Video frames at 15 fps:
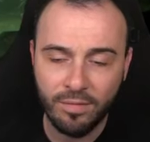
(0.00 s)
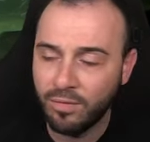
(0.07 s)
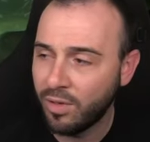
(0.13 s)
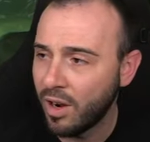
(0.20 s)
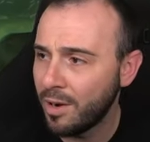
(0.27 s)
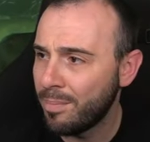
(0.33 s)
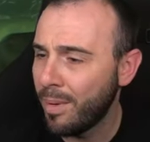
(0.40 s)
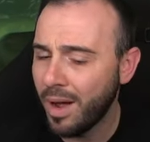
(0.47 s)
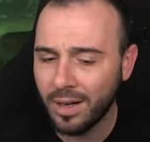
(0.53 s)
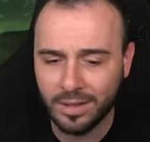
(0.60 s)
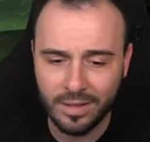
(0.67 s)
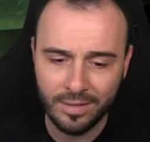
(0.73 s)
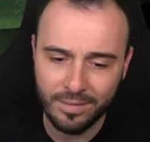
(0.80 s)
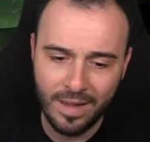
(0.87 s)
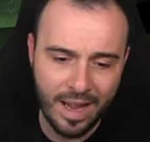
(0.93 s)

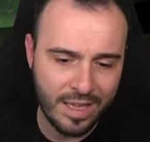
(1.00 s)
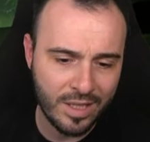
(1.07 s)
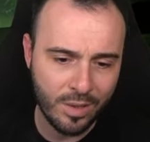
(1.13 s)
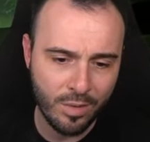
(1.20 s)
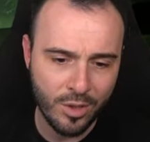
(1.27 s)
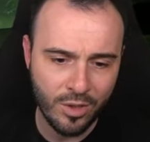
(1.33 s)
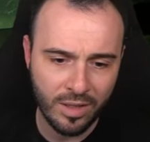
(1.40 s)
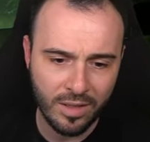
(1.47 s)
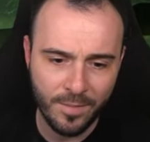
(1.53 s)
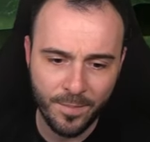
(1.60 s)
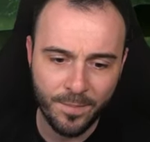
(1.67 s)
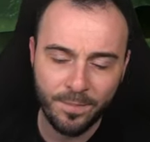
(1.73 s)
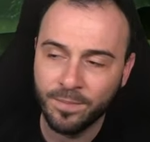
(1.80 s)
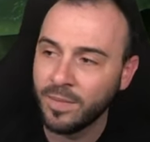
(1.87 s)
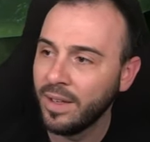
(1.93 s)
Frorbart, as usual,
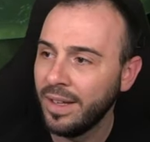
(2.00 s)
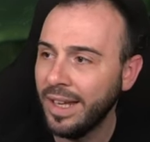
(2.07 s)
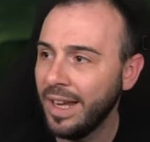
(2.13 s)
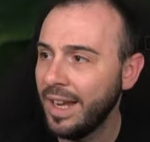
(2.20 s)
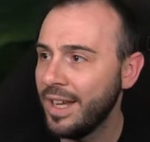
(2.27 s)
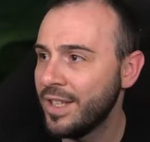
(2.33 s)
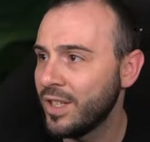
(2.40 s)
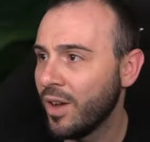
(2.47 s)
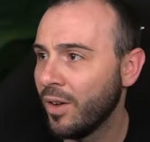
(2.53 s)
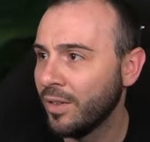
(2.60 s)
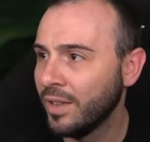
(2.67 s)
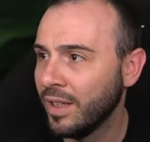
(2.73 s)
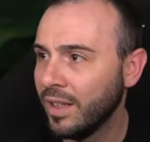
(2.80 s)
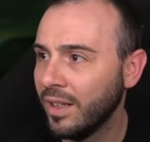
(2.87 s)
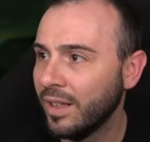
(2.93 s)
he is on
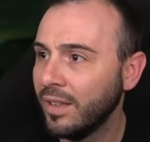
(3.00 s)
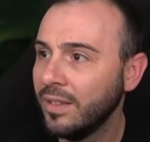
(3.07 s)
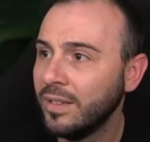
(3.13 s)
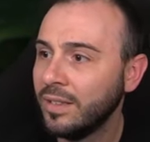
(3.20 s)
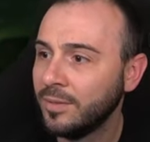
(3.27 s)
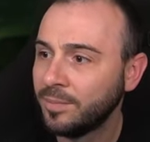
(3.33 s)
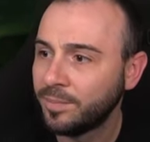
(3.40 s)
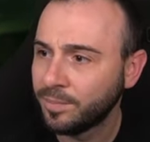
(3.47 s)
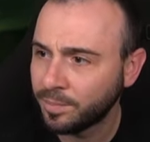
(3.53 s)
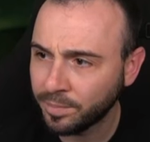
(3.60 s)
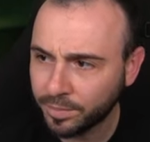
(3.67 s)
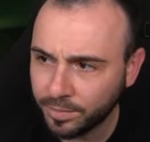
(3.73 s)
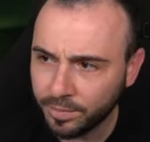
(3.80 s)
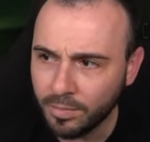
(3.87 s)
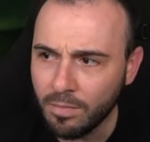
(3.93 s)
the
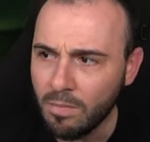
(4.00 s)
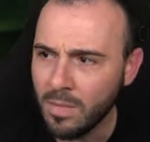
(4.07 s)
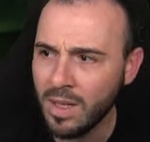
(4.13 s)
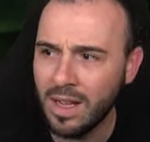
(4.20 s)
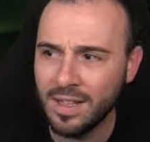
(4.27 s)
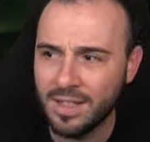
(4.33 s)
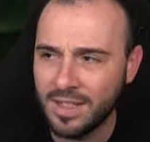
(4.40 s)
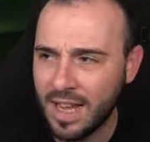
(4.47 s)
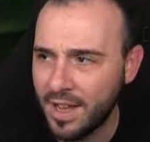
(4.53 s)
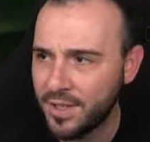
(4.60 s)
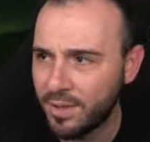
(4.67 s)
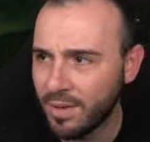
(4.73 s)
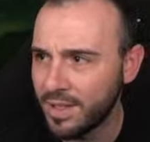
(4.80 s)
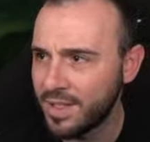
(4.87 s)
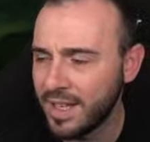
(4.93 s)

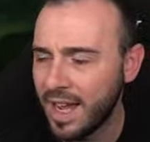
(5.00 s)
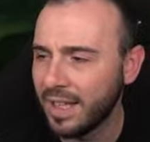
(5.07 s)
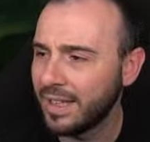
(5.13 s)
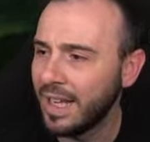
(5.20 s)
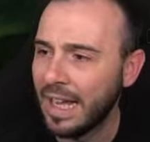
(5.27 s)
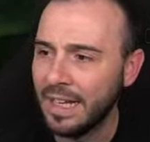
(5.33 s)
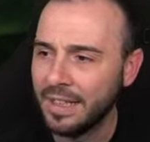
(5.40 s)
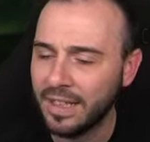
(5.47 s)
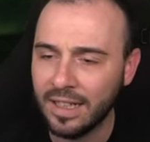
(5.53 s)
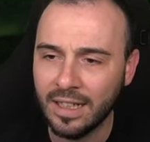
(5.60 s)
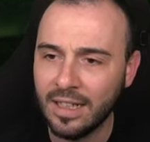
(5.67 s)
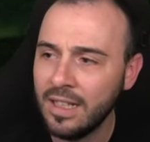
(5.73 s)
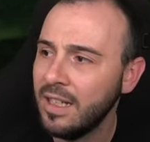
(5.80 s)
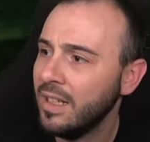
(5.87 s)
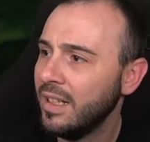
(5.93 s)
ancestral set, and the
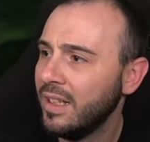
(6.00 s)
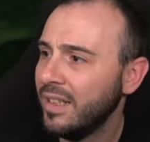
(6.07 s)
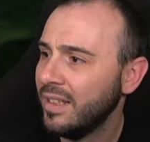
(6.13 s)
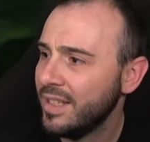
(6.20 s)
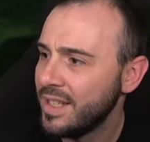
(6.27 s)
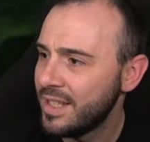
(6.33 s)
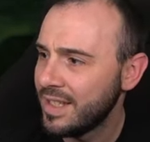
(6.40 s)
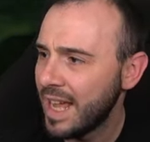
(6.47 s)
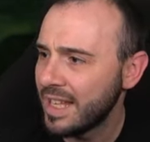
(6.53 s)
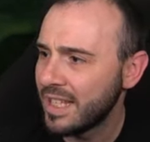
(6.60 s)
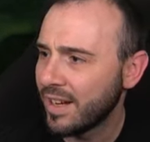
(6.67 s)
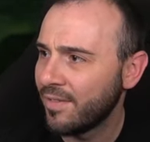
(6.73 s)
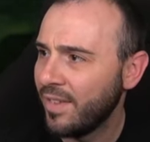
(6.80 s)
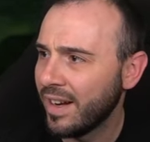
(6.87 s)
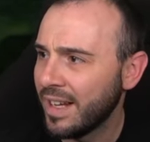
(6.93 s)
uh, stats
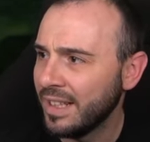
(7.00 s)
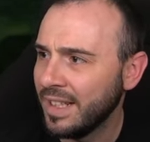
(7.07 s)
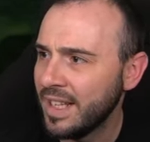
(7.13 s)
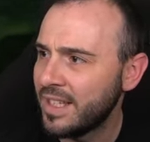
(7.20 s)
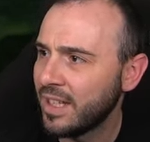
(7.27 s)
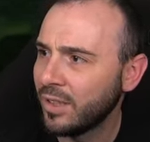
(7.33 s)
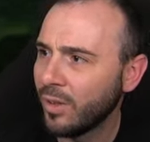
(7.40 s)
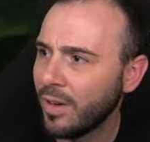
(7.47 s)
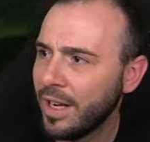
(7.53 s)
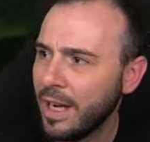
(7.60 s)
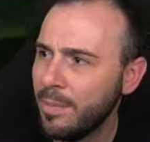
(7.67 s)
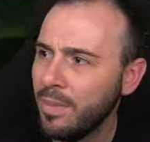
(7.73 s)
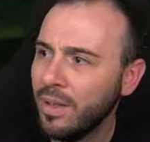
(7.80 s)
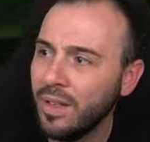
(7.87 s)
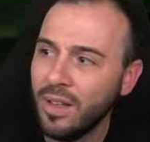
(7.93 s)
are fairly decent on
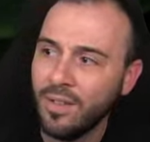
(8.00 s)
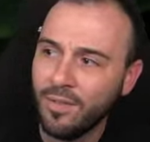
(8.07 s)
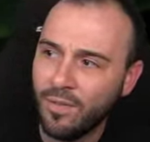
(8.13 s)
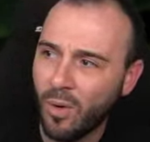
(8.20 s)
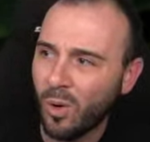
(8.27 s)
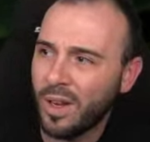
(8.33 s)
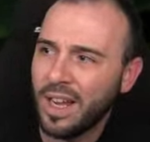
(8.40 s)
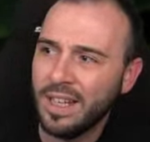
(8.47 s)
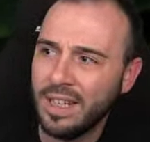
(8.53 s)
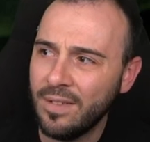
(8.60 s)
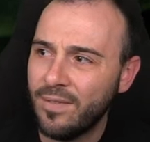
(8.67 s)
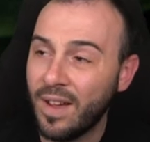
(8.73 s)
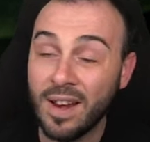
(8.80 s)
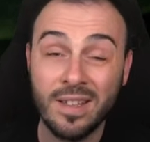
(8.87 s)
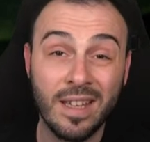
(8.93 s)
him. 4k
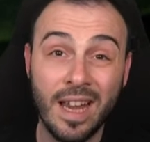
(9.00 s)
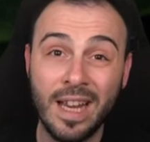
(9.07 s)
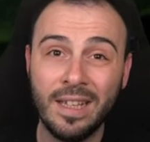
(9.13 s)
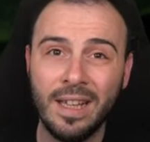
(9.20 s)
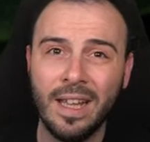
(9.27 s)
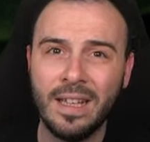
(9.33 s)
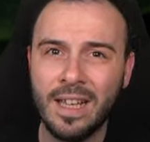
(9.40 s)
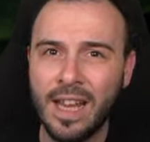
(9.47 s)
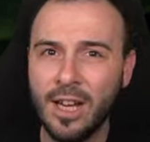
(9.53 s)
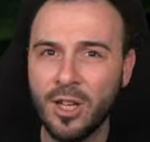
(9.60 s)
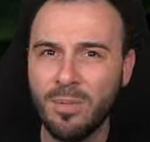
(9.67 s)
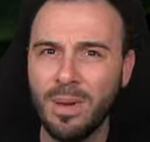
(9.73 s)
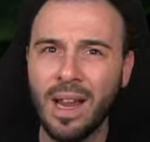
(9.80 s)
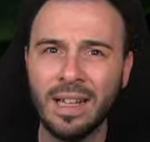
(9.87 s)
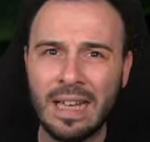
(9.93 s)
defense,
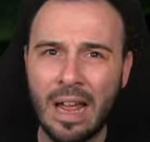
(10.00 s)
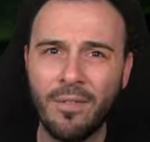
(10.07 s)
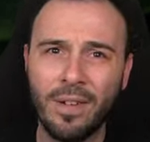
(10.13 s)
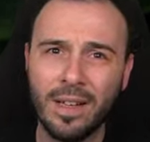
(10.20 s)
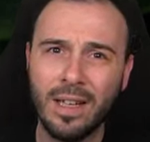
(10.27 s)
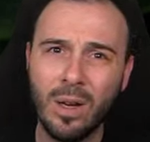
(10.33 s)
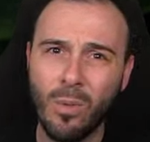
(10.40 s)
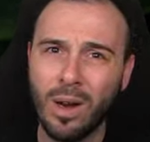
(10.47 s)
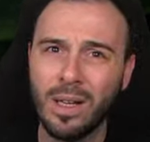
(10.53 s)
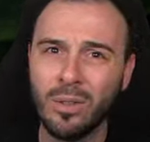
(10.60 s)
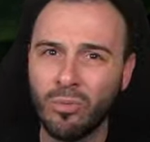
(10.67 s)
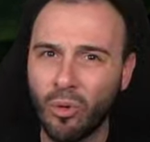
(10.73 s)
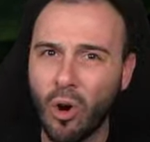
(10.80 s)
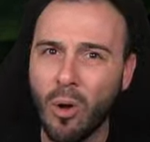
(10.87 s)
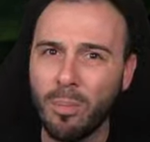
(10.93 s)
88k HP. I definitely want to
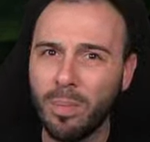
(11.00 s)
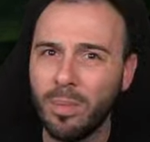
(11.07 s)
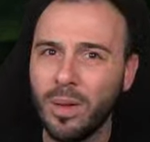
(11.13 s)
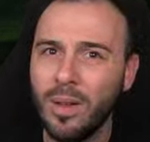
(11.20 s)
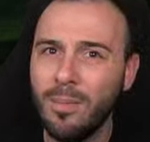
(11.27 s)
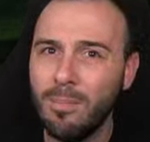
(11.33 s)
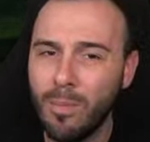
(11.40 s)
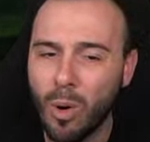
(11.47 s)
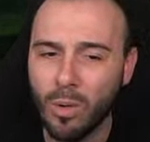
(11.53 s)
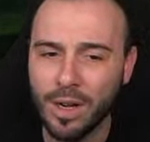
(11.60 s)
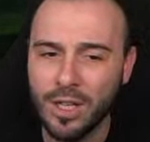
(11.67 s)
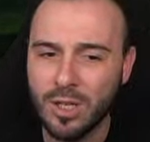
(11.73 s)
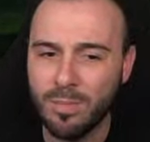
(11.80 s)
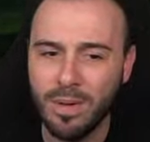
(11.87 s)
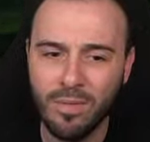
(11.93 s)
drop more
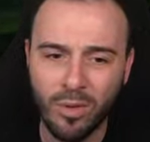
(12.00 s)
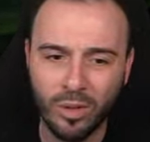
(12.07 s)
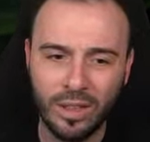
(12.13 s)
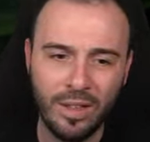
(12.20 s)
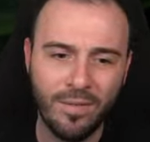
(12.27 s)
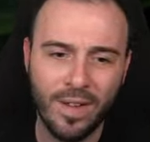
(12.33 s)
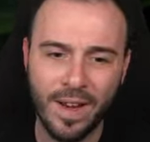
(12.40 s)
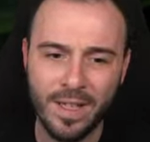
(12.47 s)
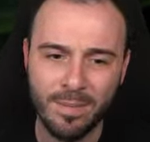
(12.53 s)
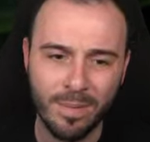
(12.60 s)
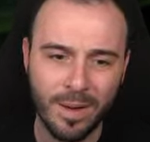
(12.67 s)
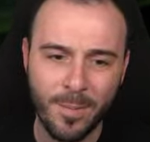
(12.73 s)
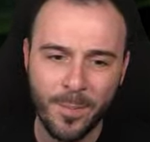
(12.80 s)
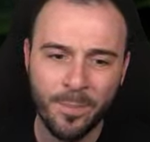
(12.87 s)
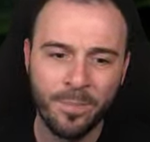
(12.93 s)
HP for defense,
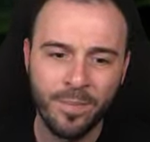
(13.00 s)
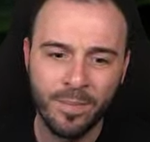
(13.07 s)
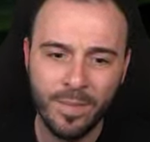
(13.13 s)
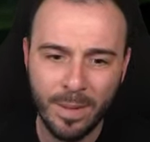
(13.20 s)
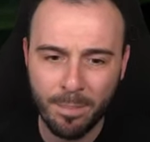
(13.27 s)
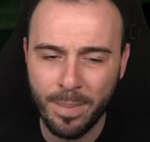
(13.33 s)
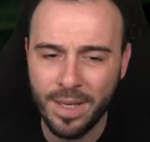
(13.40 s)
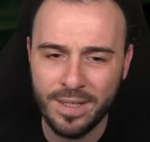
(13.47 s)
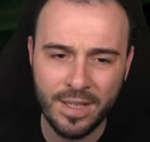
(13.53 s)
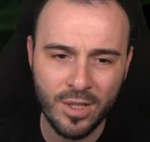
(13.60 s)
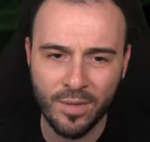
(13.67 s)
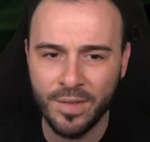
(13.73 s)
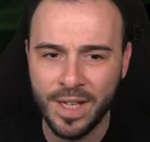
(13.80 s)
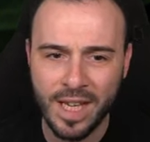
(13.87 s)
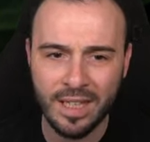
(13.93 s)
but the pieces
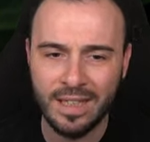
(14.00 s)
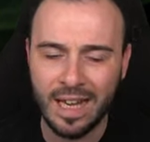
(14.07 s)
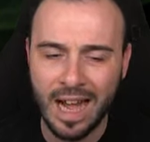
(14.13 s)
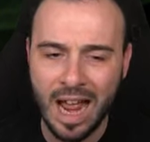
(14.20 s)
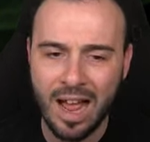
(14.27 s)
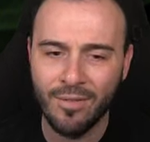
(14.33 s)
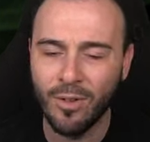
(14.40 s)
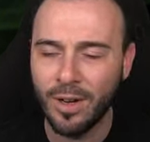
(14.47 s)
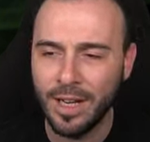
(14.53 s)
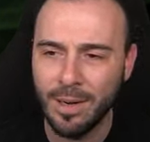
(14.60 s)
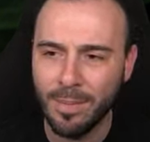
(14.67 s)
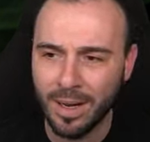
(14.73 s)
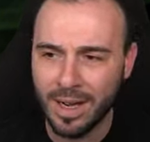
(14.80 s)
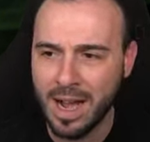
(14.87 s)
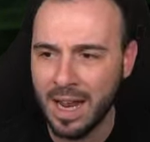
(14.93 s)
of gear that I have on
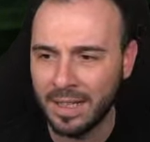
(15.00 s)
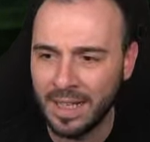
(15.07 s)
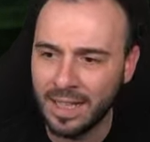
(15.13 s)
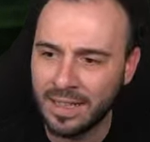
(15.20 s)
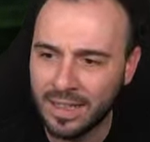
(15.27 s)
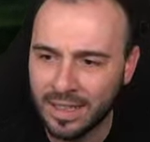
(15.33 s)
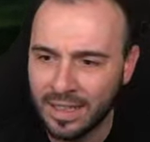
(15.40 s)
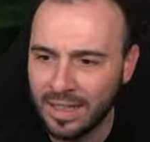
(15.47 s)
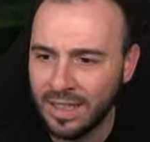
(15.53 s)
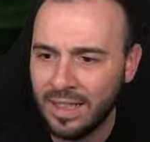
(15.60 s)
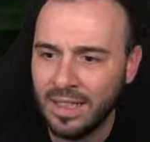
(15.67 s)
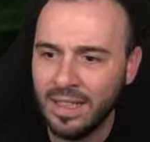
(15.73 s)
him are not that uh,